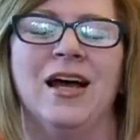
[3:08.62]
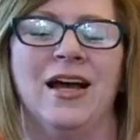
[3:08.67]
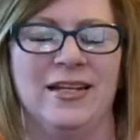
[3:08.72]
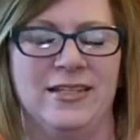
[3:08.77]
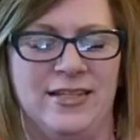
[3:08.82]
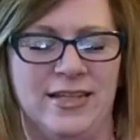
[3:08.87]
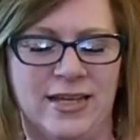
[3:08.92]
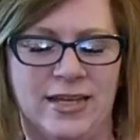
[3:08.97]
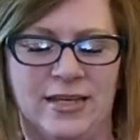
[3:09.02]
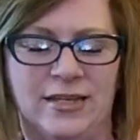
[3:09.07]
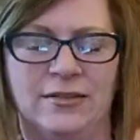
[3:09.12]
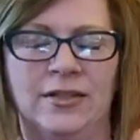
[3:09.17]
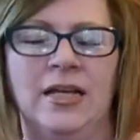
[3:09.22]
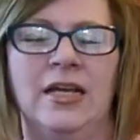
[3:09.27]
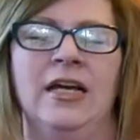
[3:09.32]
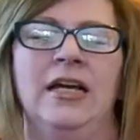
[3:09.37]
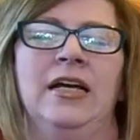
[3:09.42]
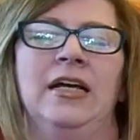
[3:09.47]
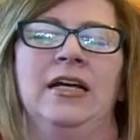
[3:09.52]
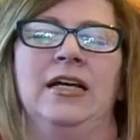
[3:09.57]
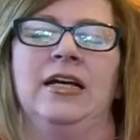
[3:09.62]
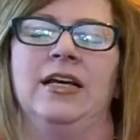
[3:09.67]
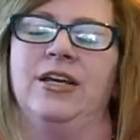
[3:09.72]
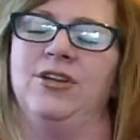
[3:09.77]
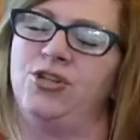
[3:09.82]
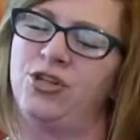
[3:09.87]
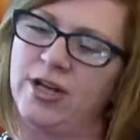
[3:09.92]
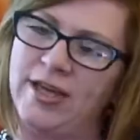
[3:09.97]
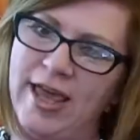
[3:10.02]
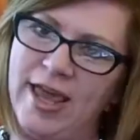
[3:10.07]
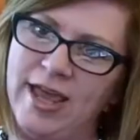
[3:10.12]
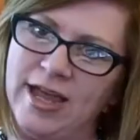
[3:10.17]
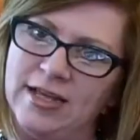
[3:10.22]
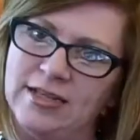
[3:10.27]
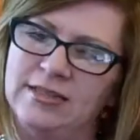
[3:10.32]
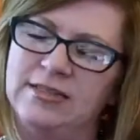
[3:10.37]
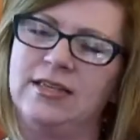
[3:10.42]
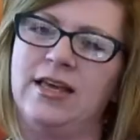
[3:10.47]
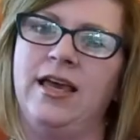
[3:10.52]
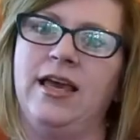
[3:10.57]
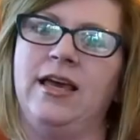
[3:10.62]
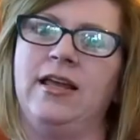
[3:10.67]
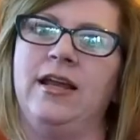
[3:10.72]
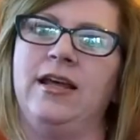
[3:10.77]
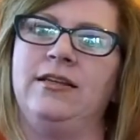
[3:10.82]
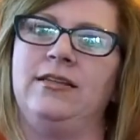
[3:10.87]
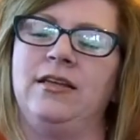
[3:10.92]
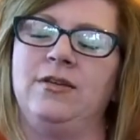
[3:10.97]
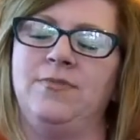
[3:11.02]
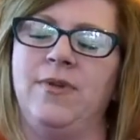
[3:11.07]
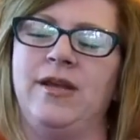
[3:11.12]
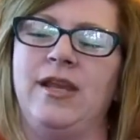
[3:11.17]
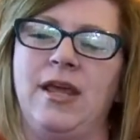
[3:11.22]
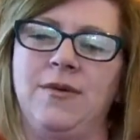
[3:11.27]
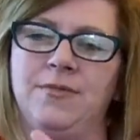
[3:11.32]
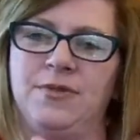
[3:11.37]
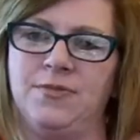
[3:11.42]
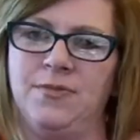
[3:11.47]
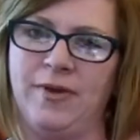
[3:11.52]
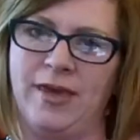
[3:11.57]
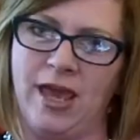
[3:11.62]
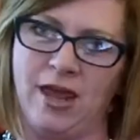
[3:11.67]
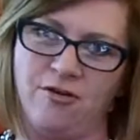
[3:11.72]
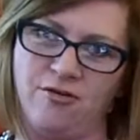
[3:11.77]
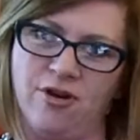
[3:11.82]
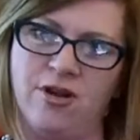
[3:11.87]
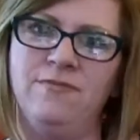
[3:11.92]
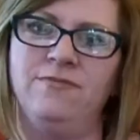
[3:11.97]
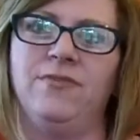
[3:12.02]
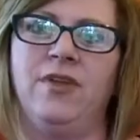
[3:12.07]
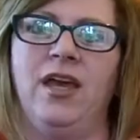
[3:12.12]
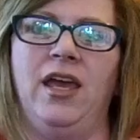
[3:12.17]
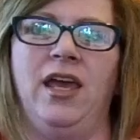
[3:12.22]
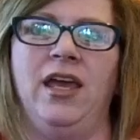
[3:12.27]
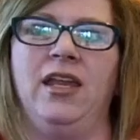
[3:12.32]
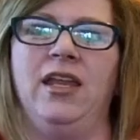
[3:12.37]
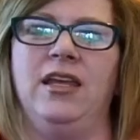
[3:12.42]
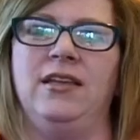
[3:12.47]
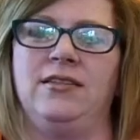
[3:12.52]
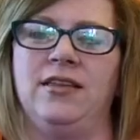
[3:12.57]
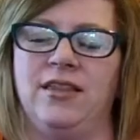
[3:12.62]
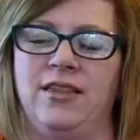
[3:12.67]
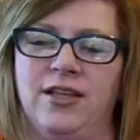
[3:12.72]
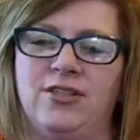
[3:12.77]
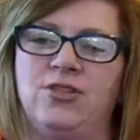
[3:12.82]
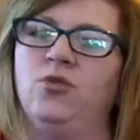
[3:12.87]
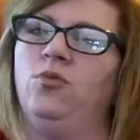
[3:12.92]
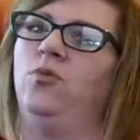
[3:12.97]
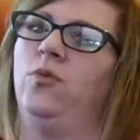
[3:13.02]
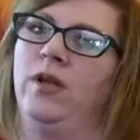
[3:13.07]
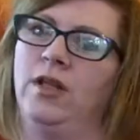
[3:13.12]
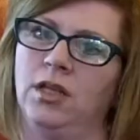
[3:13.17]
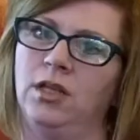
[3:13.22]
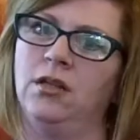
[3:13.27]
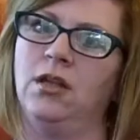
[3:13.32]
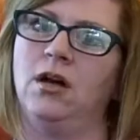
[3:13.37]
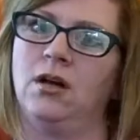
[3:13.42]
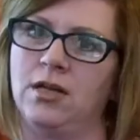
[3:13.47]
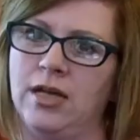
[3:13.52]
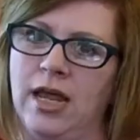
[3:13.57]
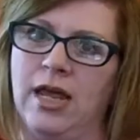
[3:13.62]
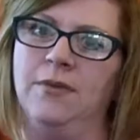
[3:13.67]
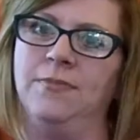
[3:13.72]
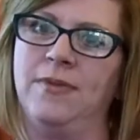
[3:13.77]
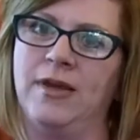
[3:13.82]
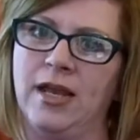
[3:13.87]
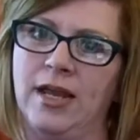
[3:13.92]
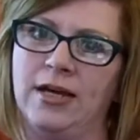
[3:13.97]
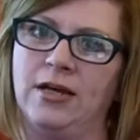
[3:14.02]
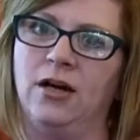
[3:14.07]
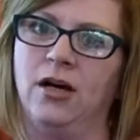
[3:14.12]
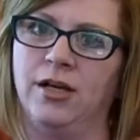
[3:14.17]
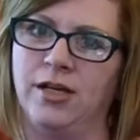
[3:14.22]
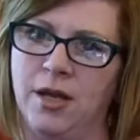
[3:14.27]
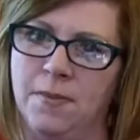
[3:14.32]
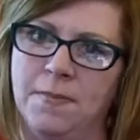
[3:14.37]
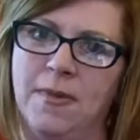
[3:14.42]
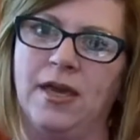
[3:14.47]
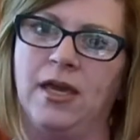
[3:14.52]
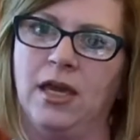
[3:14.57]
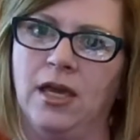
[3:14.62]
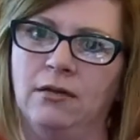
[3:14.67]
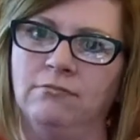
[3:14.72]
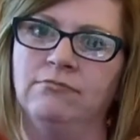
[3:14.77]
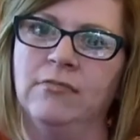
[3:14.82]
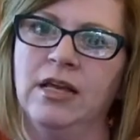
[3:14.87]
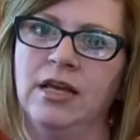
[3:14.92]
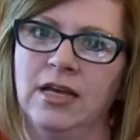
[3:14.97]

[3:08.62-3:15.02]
I did. He shook hands, and I said, my name is Mikendra, and he said, that's a really long name. Can I call you Mickey?